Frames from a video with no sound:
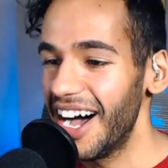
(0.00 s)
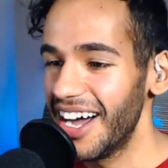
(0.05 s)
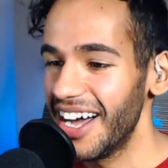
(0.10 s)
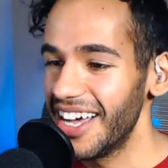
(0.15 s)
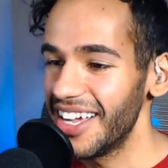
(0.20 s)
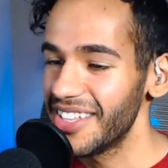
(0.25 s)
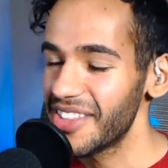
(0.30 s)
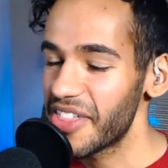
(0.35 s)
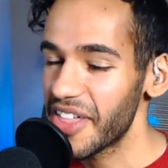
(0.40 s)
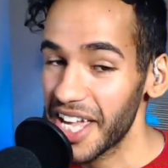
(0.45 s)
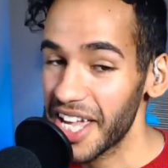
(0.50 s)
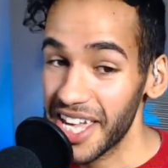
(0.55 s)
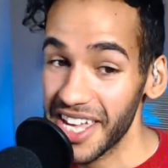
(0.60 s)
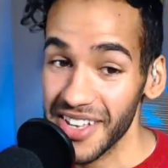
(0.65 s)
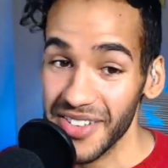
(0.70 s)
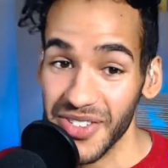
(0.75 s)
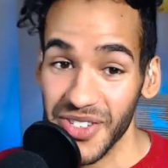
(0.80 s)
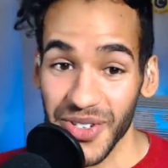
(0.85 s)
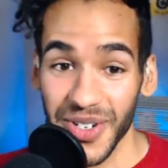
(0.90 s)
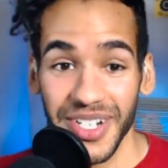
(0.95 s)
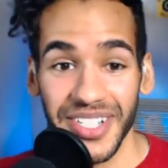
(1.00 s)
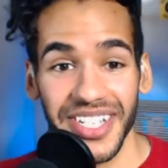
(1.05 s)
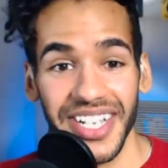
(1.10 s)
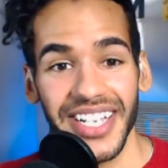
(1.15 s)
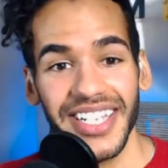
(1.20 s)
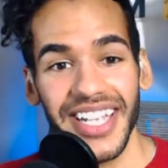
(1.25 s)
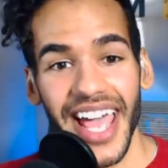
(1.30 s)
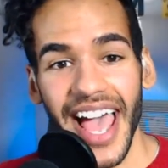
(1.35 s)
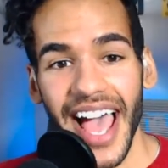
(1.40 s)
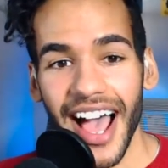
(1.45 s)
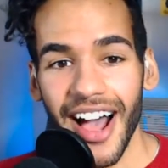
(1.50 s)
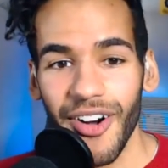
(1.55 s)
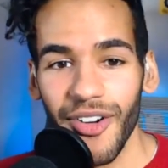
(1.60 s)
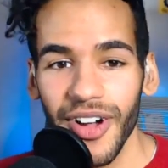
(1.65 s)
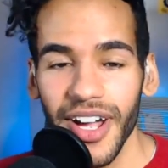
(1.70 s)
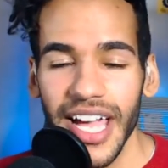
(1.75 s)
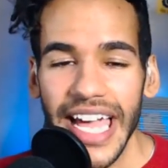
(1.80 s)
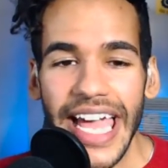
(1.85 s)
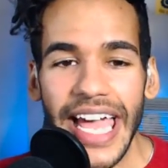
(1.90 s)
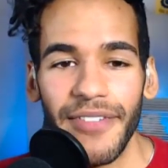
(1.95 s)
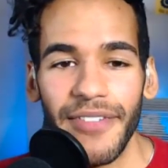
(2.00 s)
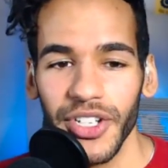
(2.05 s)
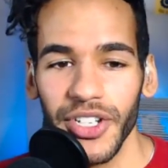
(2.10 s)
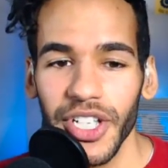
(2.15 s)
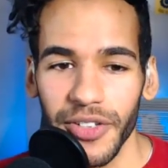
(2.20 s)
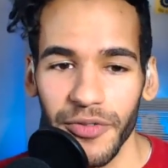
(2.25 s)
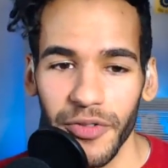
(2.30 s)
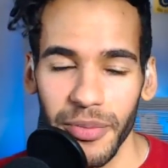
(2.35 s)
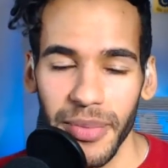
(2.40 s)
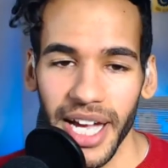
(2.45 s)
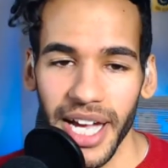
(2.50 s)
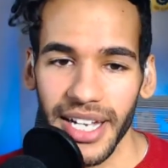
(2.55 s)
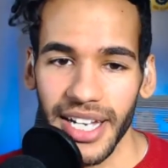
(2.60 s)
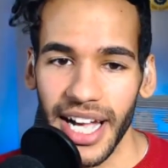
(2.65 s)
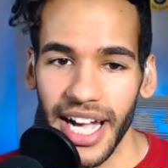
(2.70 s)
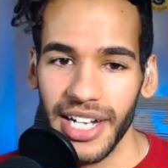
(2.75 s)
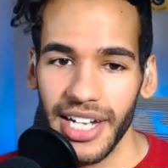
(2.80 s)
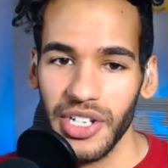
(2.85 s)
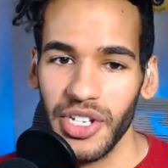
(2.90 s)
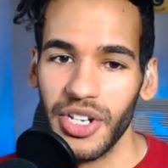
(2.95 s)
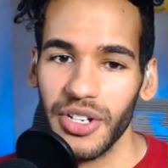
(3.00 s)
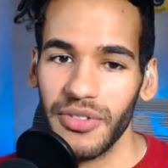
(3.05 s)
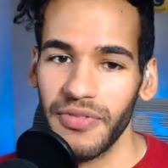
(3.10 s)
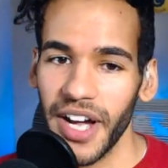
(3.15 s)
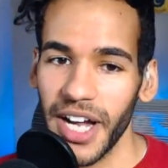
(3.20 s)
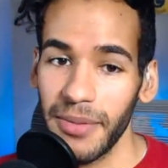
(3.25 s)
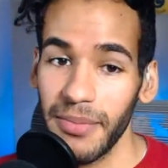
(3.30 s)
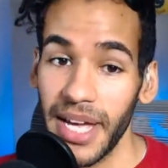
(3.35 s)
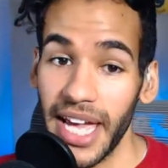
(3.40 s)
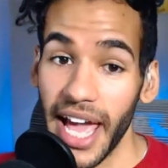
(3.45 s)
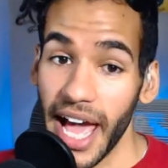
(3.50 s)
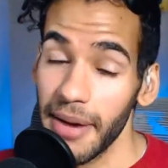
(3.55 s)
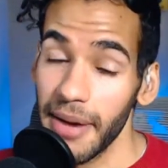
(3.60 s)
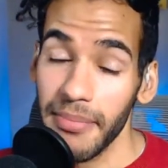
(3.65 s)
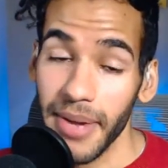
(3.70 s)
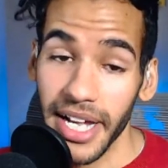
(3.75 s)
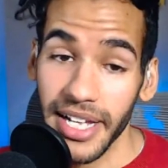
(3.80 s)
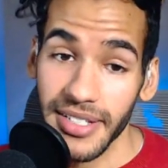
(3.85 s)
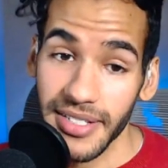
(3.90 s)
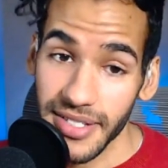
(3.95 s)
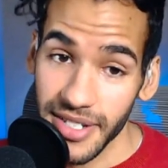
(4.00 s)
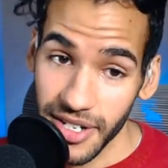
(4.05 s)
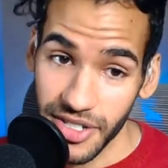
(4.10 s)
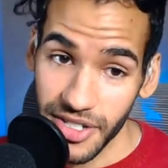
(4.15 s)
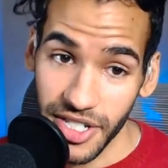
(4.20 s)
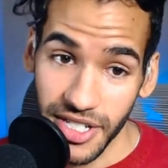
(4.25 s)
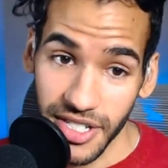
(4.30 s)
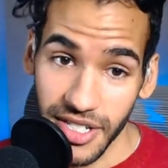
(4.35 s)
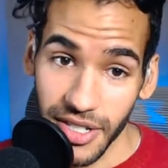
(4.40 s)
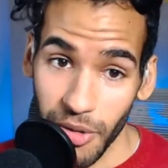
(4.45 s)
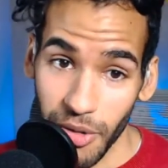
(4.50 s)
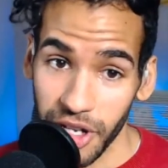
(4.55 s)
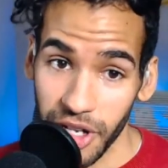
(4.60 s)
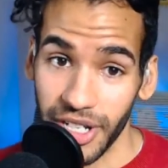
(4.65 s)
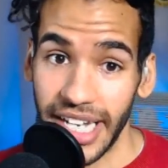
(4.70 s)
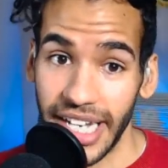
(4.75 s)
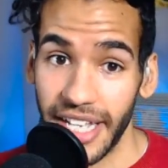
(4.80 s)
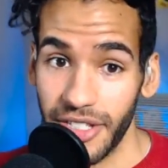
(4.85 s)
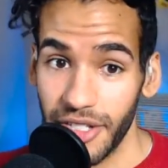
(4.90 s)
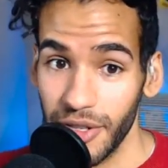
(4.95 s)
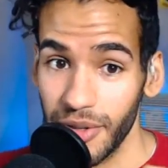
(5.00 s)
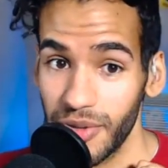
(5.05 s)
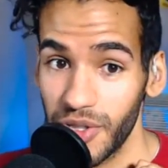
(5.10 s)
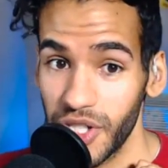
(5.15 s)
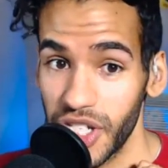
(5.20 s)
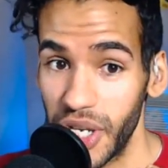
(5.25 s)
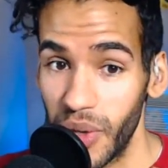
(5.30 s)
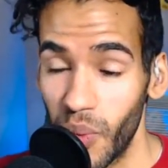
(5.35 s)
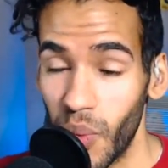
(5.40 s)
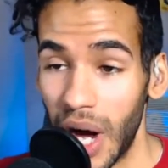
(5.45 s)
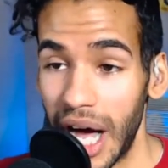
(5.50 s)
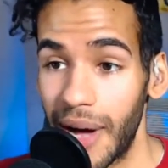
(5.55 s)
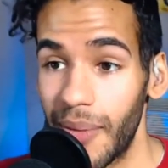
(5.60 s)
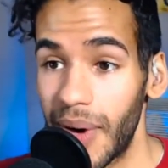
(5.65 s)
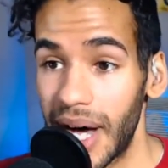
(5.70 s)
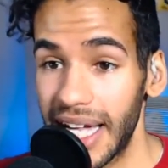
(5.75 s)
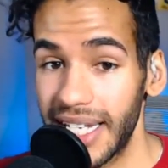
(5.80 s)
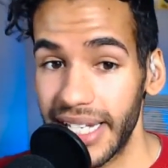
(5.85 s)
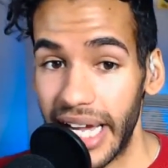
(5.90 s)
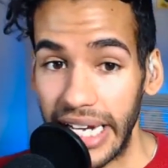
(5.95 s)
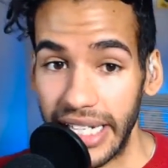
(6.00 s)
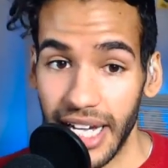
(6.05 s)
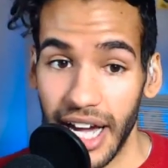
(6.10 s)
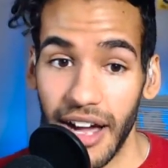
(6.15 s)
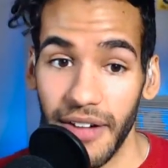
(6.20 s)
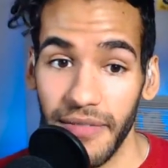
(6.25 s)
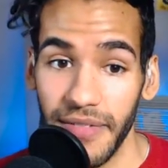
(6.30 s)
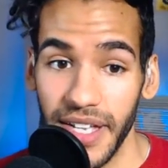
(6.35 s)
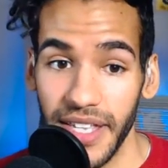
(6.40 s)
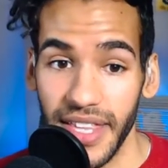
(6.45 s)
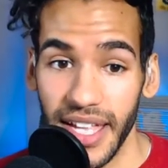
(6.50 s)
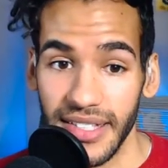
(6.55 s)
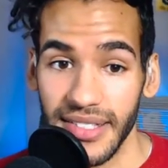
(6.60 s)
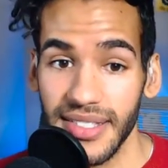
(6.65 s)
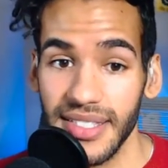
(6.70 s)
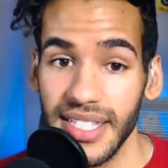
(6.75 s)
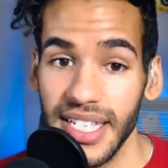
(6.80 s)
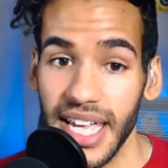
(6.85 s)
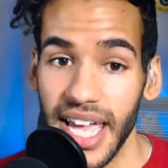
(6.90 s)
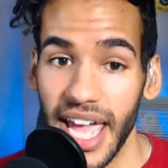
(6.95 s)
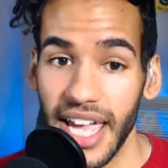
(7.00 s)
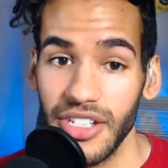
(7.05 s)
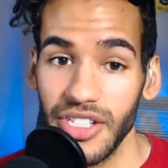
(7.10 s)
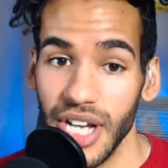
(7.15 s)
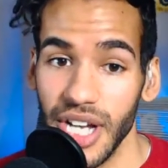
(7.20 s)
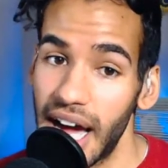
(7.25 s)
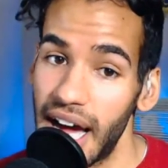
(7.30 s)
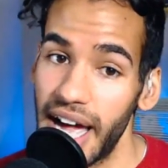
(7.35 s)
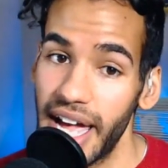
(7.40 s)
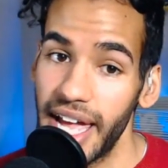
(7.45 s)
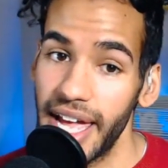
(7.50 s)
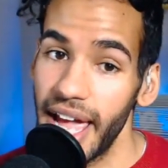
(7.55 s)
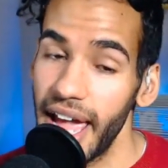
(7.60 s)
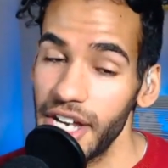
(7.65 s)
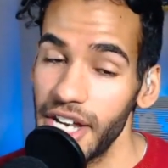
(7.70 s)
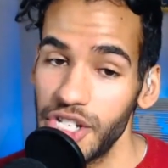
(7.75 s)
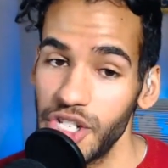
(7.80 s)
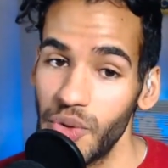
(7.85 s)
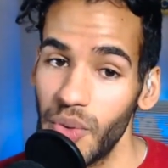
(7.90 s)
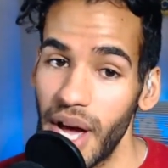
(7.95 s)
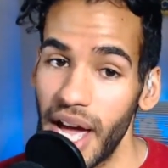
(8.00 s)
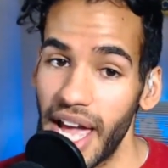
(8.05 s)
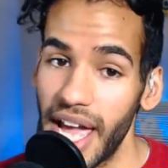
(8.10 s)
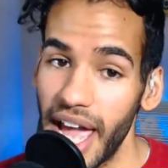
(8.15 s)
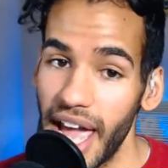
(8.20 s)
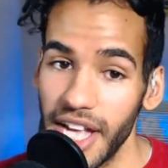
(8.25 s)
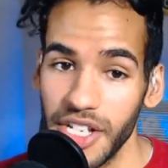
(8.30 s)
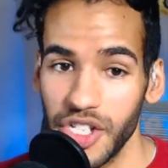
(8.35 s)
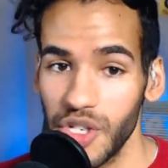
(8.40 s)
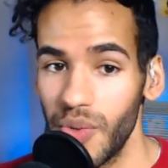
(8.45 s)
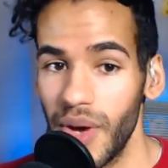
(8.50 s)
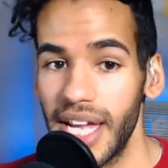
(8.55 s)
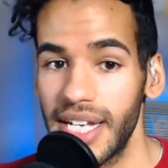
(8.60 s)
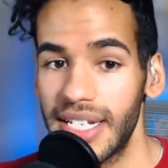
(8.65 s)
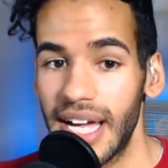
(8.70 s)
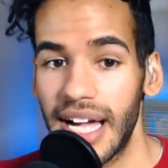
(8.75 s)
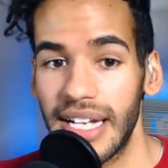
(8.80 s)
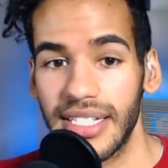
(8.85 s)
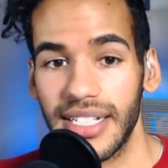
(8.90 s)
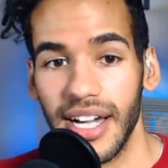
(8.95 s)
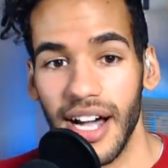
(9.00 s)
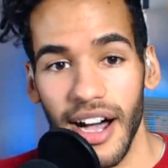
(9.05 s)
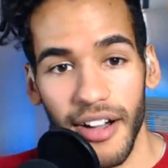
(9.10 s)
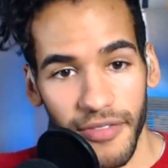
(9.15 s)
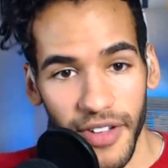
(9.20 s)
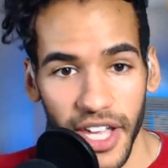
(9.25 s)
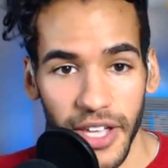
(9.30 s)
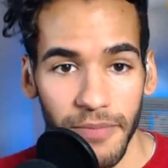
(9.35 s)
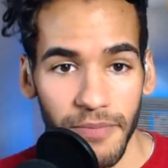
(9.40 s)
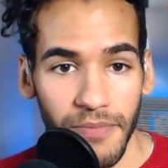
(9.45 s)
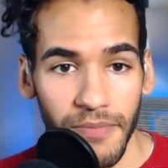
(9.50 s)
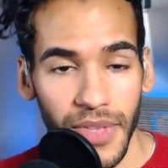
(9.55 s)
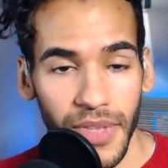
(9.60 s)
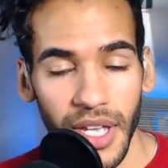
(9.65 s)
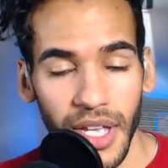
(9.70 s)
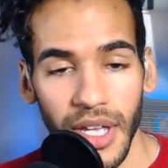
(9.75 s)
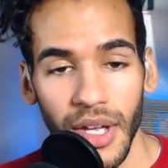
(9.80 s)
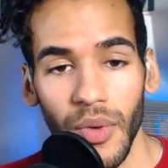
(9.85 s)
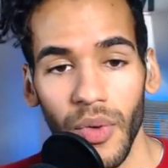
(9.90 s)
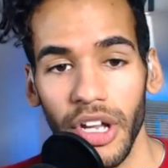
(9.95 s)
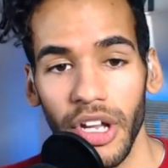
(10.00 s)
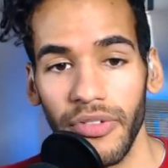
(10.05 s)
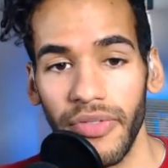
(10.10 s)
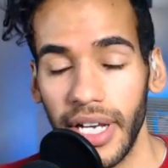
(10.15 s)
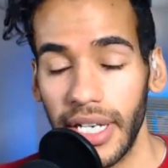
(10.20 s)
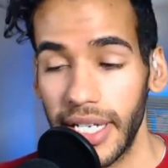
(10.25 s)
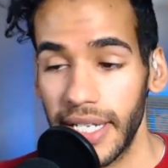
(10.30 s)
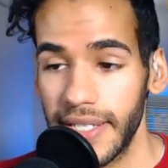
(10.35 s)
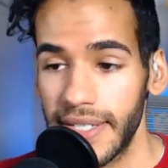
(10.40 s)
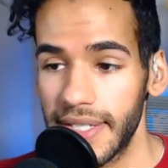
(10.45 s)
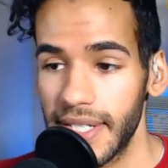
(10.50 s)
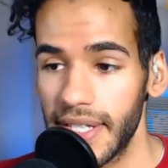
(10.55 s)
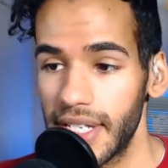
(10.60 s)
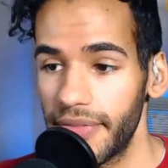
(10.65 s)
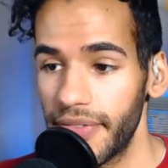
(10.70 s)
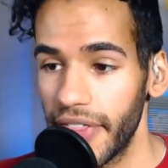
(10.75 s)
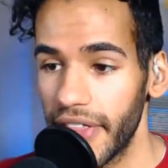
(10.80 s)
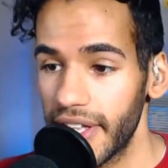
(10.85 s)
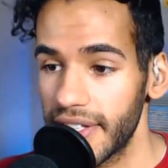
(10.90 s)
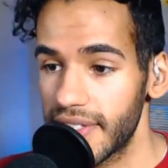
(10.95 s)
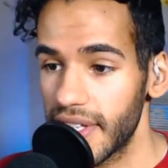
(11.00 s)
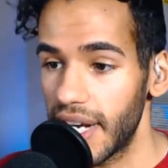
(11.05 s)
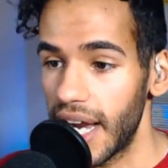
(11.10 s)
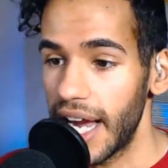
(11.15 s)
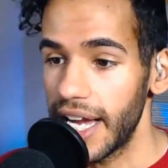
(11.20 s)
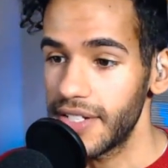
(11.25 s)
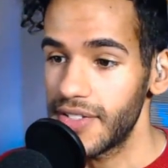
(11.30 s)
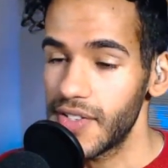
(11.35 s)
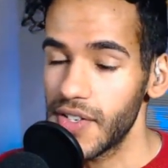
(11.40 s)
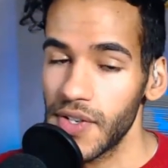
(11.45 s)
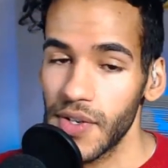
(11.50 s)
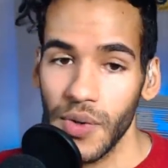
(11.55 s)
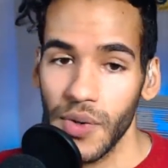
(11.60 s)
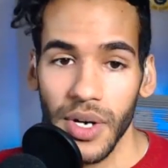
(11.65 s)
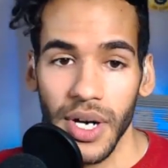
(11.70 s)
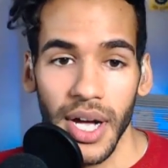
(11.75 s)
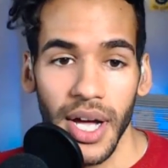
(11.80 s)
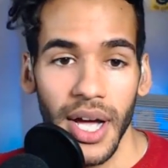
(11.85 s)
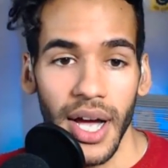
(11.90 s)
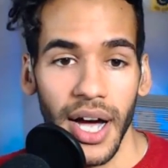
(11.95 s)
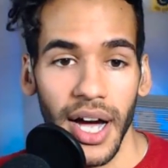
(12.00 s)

Thank you, Georgia Dow. If you're looking for me online, you can find me at Micah Sargent, or you can head to chihuahua.coffee. That's CHIHUAHUA.coffee, where you'll find links to the different things that I do.